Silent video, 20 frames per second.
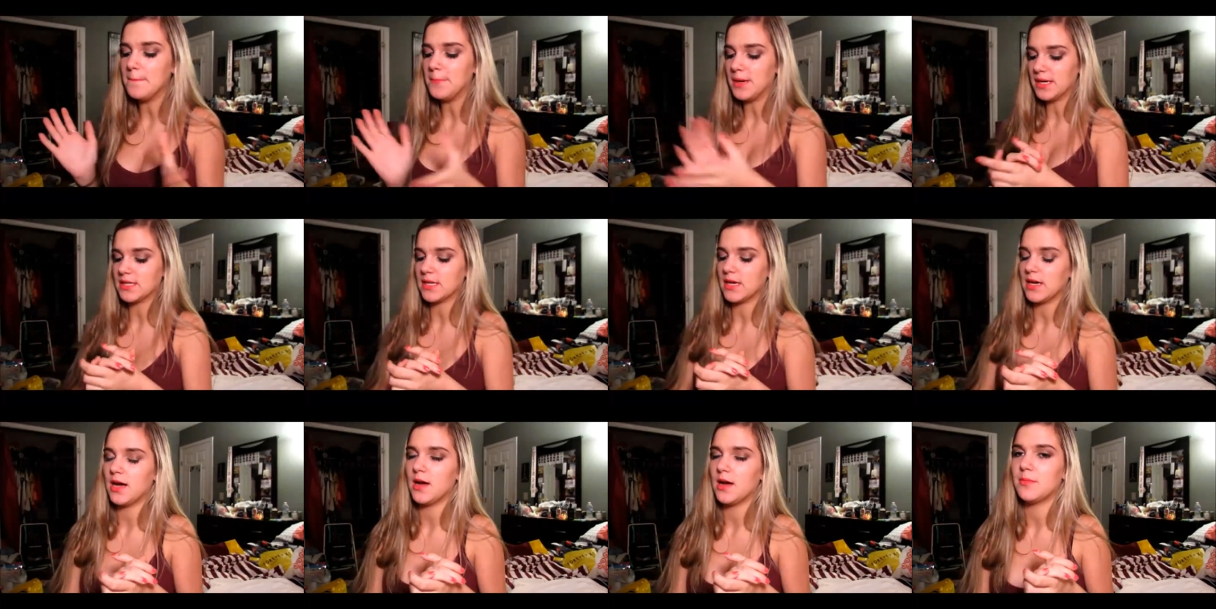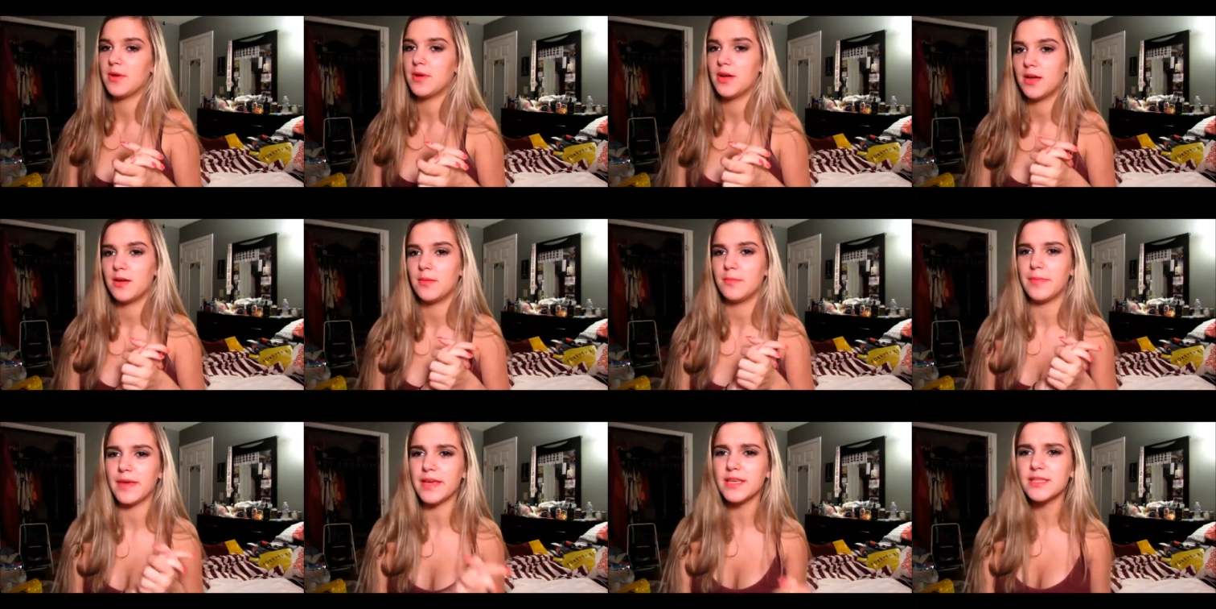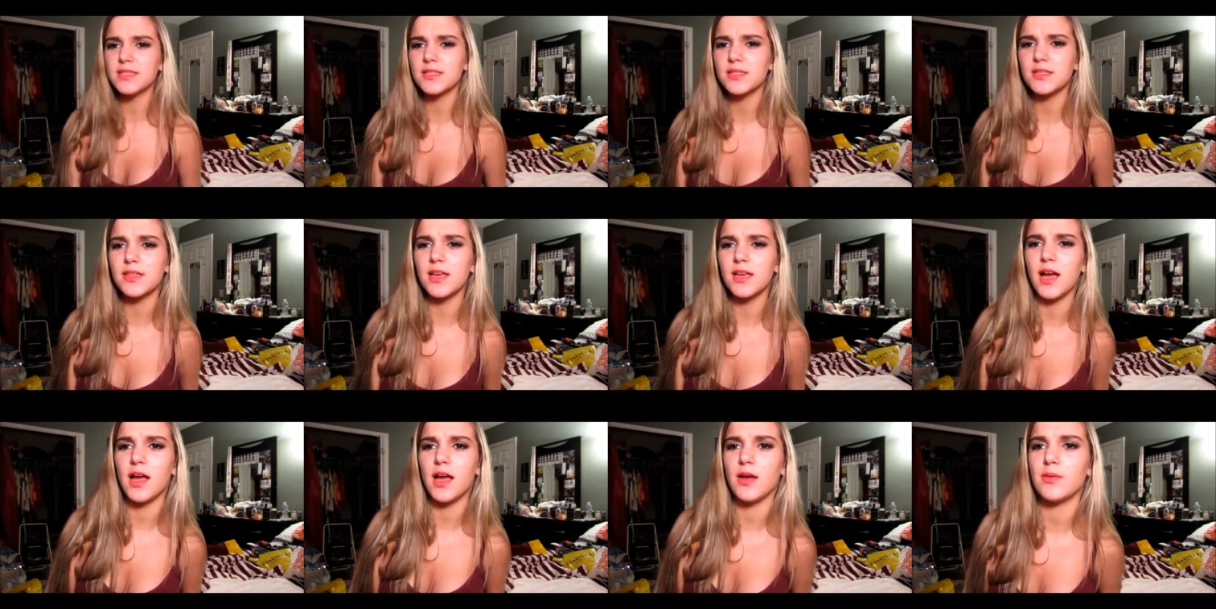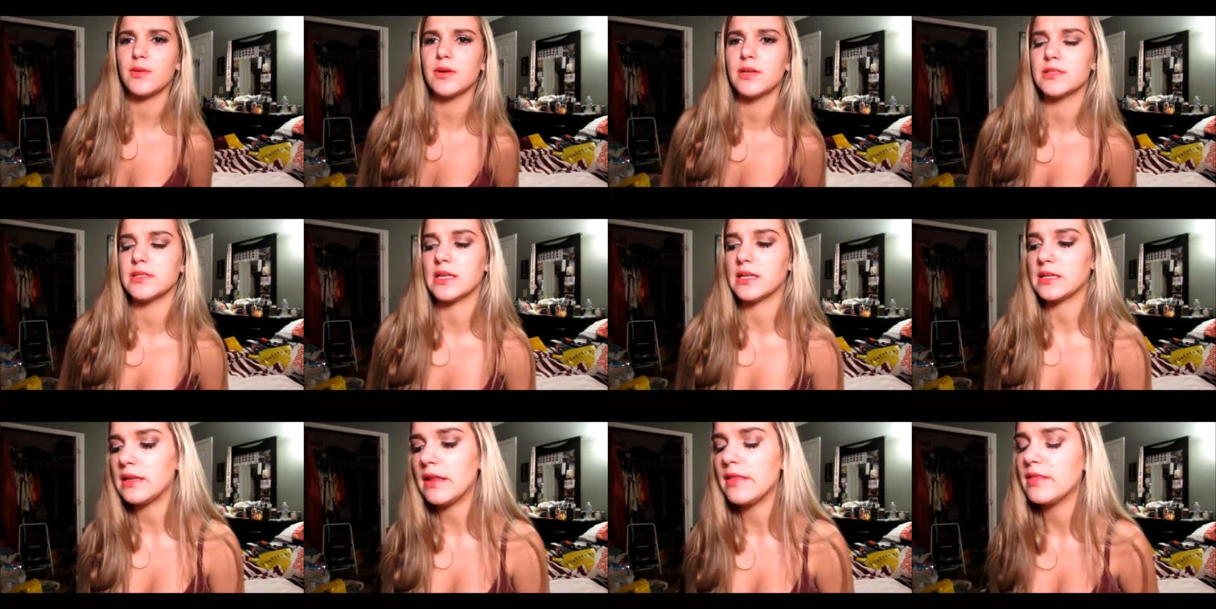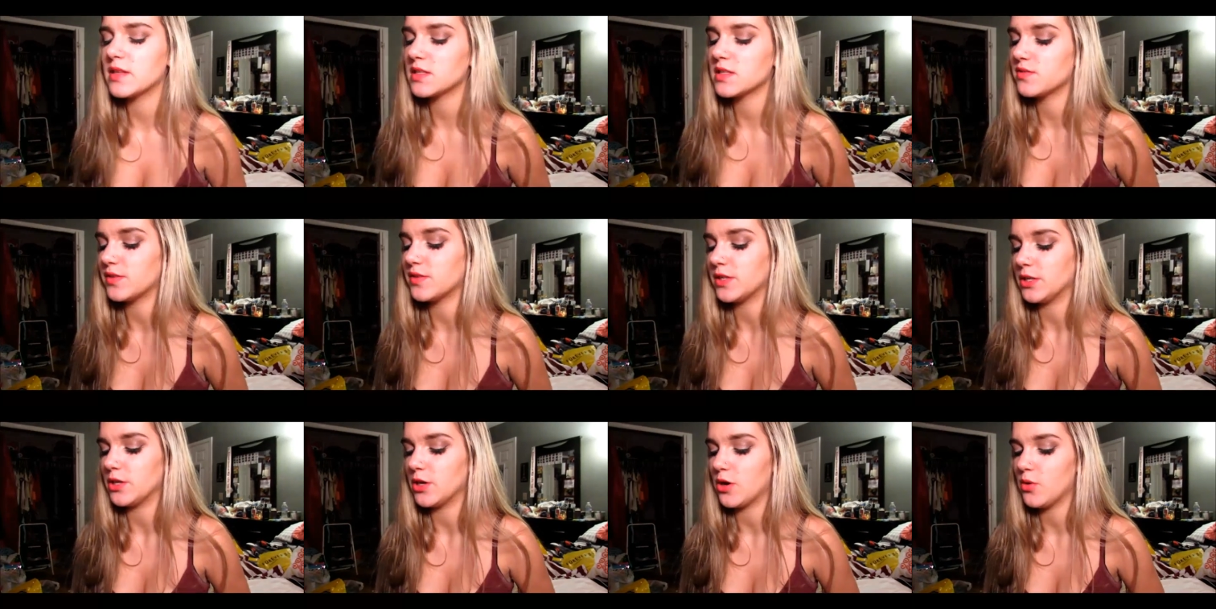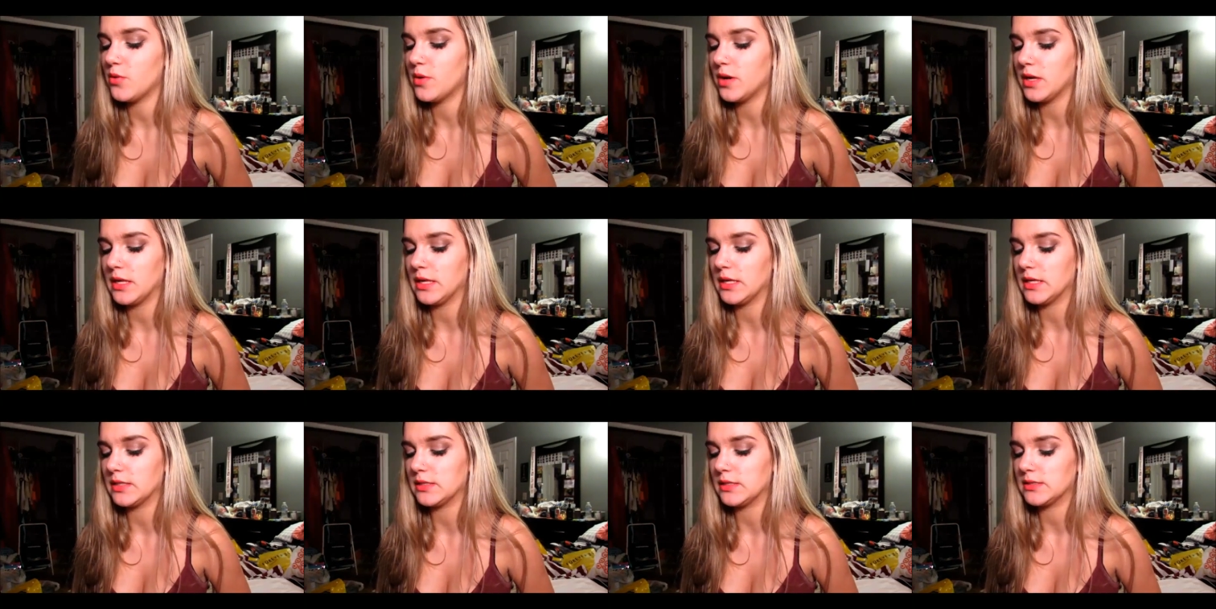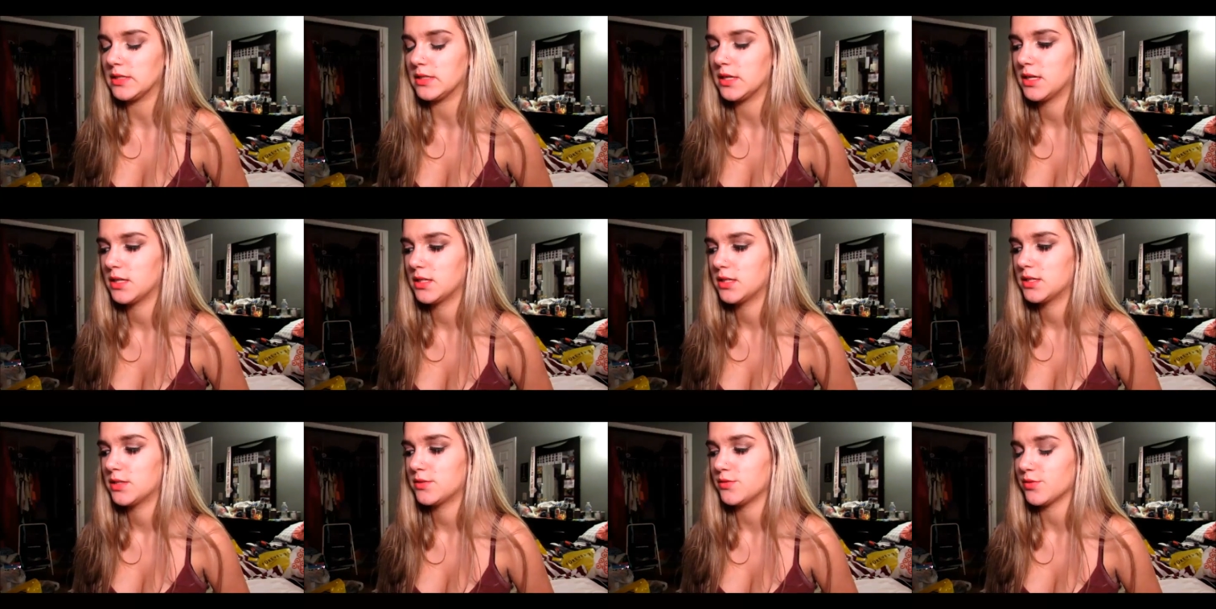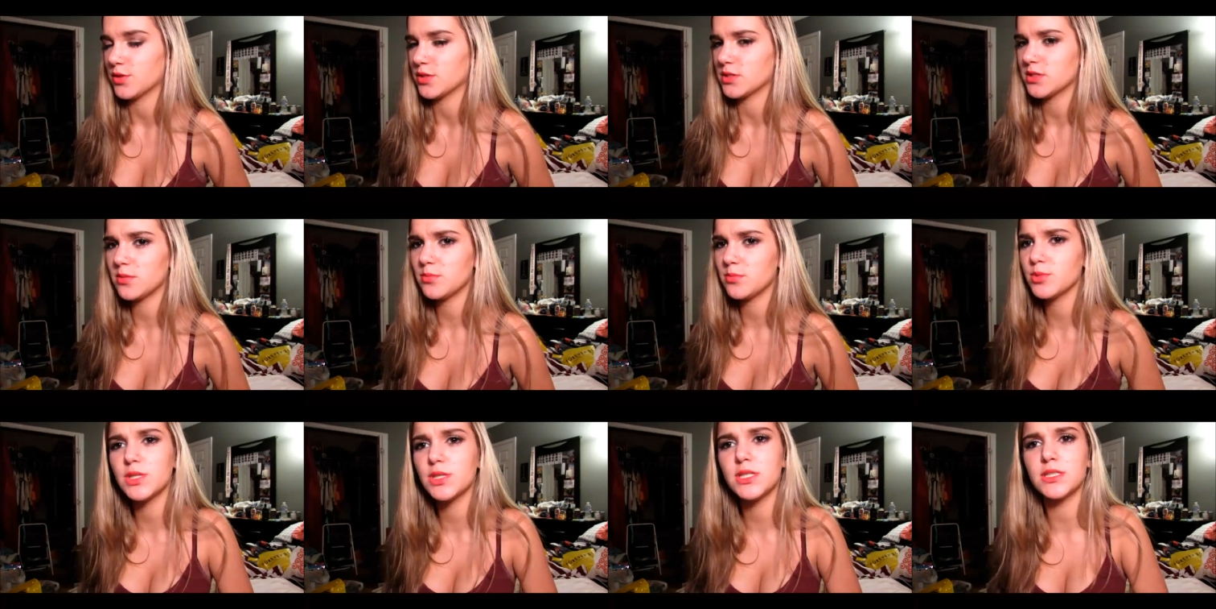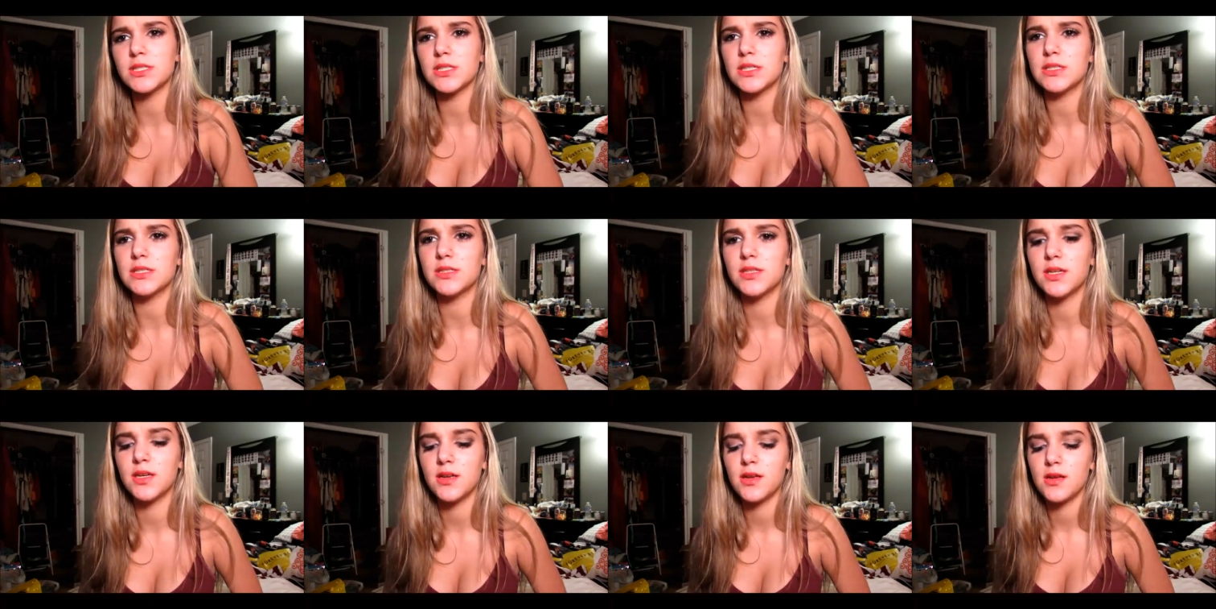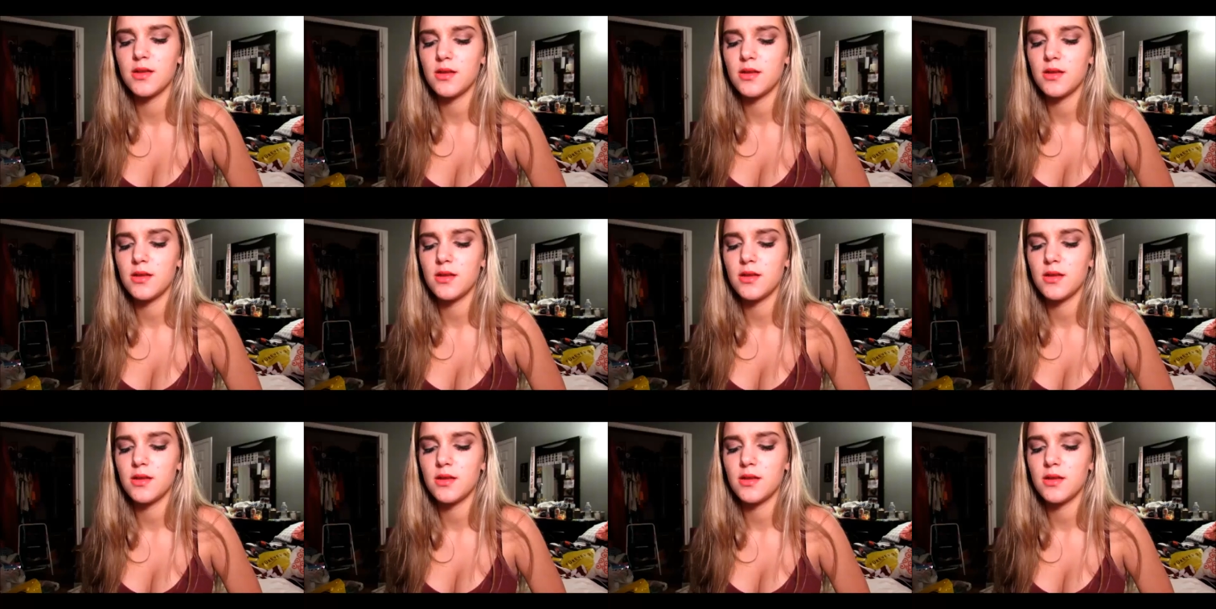But um, basically I was editing this video, and for some reason